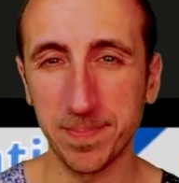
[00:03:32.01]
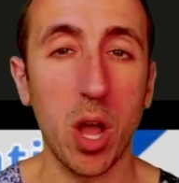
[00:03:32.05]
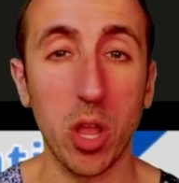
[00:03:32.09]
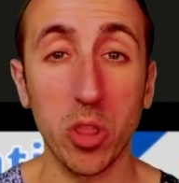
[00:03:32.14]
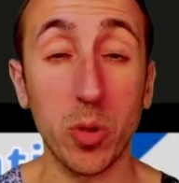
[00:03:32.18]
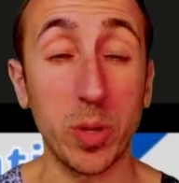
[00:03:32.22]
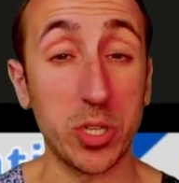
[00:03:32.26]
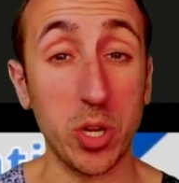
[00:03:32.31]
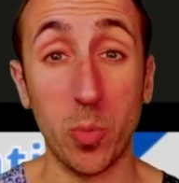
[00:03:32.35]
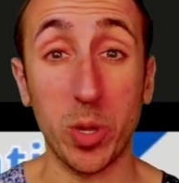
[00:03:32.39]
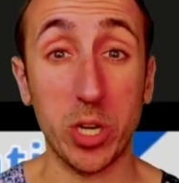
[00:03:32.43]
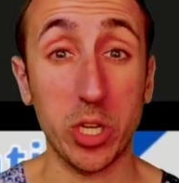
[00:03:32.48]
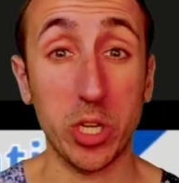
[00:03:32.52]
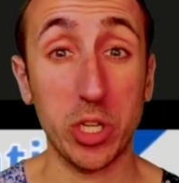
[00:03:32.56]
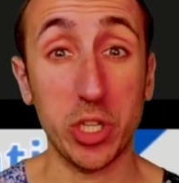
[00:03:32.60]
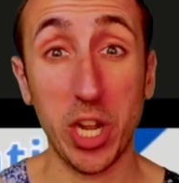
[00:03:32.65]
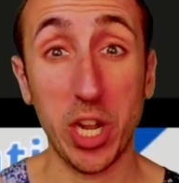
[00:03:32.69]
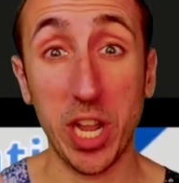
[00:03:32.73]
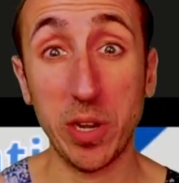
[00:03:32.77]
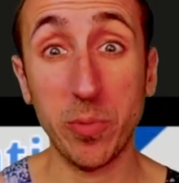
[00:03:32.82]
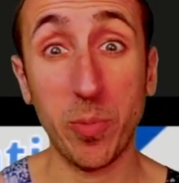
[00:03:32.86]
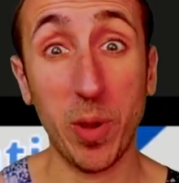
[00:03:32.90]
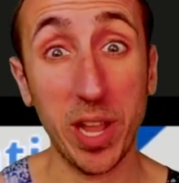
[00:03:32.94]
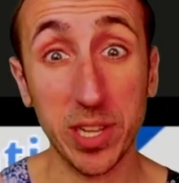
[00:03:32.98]
Although I don't want to
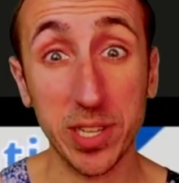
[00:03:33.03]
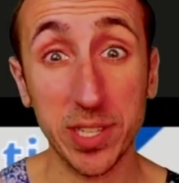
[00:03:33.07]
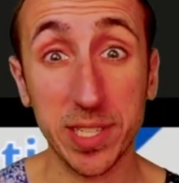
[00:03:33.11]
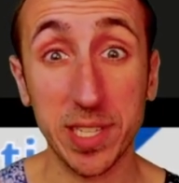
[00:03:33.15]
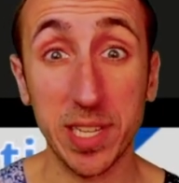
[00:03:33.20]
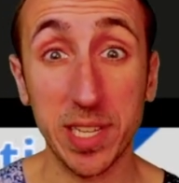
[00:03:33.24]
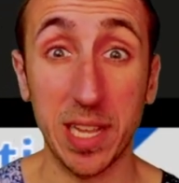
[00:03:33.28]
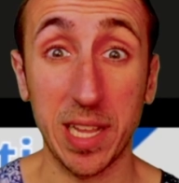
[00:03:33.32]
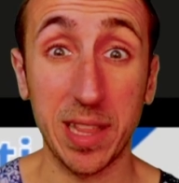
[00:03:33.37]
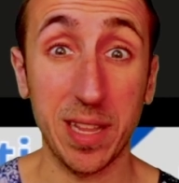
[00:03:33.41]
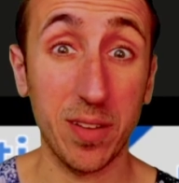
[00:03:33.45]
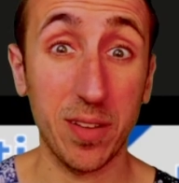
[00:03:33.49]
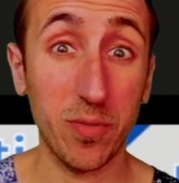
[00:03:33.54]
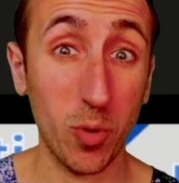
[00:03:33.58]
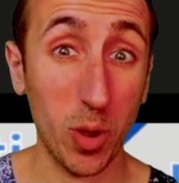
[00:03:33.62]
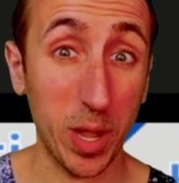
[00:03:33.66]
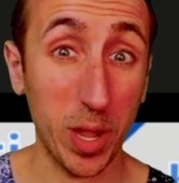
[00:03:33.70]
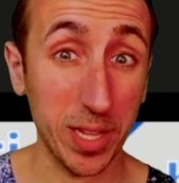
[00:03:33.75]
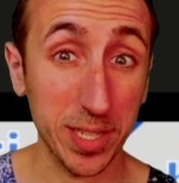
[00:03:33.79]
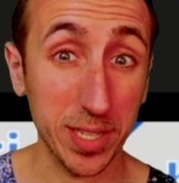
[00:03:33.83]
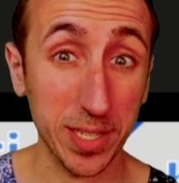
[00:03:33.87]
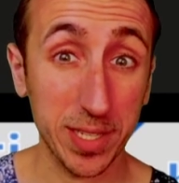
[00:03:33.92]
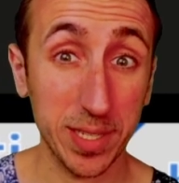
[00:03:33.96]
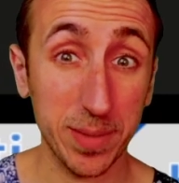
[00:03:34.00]
shade whales, I love
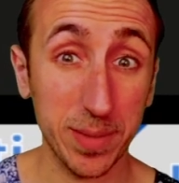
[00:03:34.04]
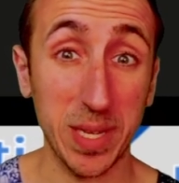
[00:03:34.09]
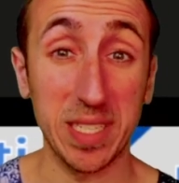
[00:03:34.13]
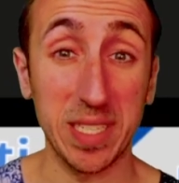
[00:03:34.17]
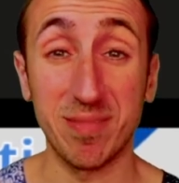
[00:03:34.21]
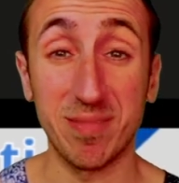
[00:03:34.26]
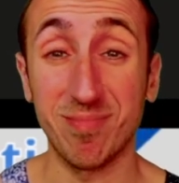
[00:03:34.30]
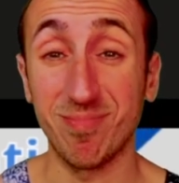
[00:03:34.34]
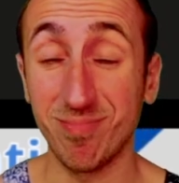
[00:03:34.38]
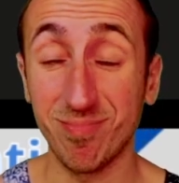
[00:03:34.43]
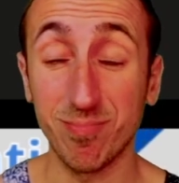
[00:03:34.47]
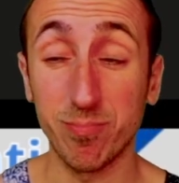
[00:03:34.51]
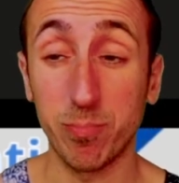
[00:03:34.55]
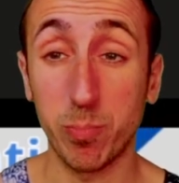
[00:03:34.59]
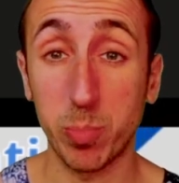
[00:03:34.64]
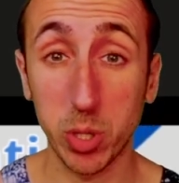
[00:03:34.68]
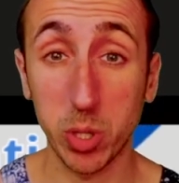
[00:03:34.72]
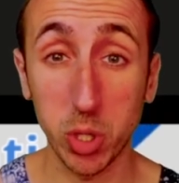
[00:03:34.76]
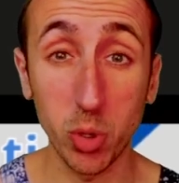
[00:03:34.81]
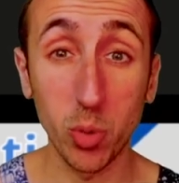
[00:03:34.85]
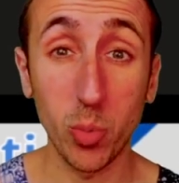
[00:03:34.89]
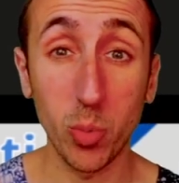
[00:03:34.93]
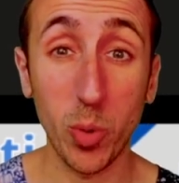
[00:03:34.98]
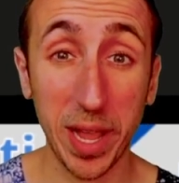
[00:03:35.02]
whales, but
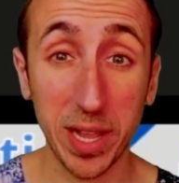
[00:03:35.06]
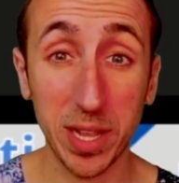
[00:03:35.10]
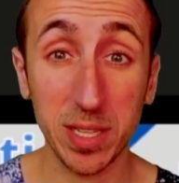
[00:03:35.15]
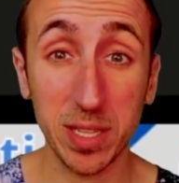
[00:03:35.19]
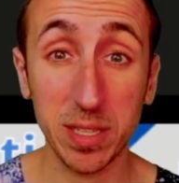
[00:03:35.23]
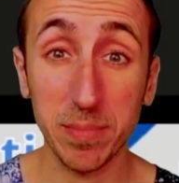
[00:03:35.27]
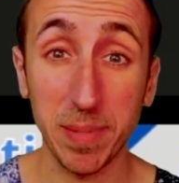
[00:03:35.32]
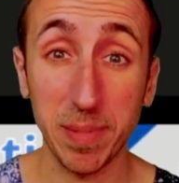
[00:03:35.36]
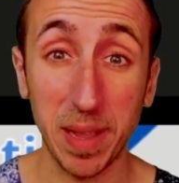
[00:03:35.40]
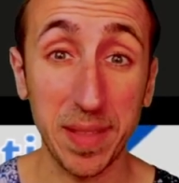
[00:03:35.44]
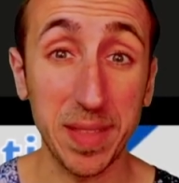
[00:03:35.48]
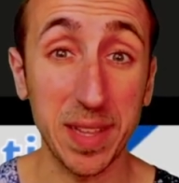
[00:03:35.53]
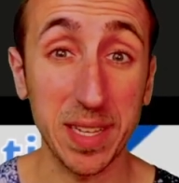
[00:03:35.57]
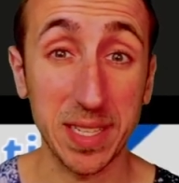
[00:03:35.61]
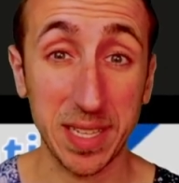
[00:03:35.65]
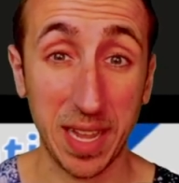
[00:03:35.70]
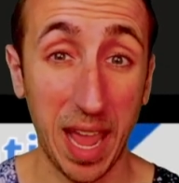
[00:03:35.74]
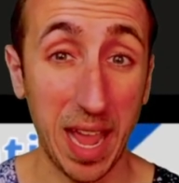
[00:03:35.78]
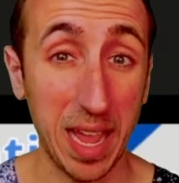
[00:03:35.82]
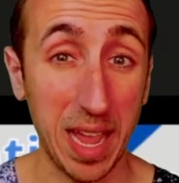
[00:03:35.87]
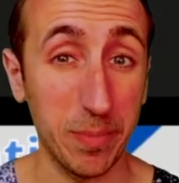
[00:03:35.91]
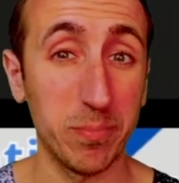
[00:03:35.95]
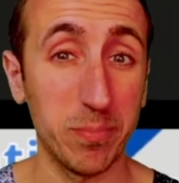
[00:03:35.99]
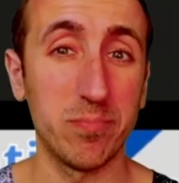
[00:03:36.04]
Blue Whale in this
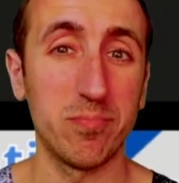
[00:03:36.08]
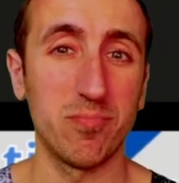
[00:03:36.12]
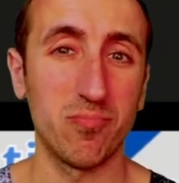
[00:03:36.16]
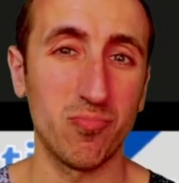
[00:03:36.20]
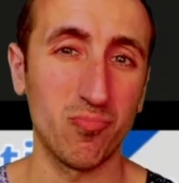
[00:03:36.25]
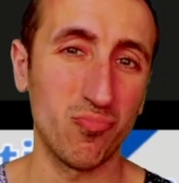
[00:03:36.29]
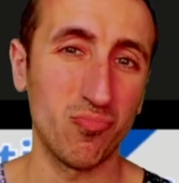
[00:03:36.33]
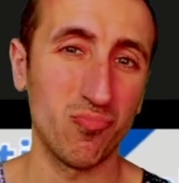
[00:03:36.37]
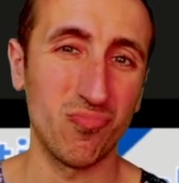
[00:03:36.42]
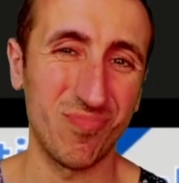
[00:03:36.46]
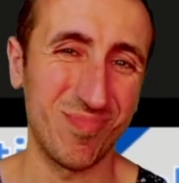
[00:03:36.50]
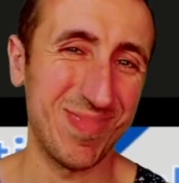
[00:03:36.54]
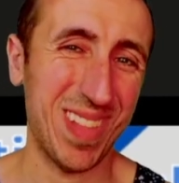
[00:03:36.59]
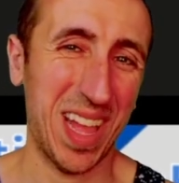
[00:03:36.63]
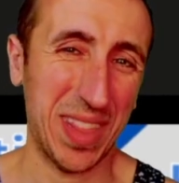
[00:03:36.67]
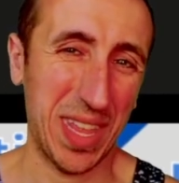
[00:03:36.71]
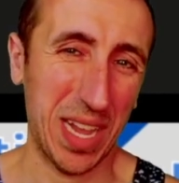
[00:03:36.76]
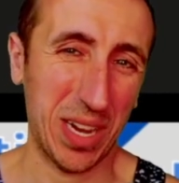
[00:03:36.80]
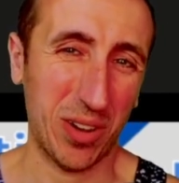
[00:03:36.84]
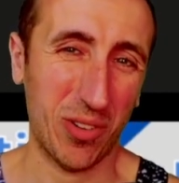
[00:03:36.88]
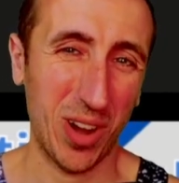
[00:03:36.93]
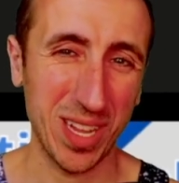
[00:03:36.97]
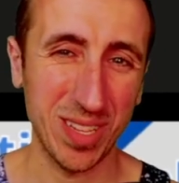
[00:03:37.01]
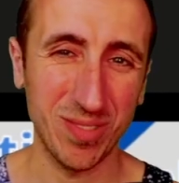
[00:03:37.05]
game, not
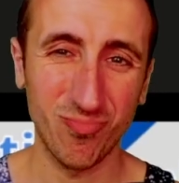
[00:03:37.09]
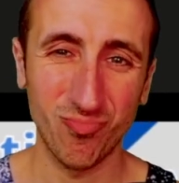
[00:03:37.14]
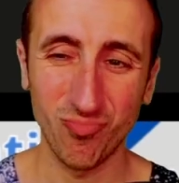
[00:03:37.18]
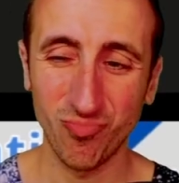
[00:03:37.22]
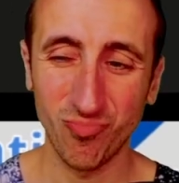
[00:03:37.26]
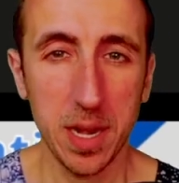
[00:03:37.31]
that great.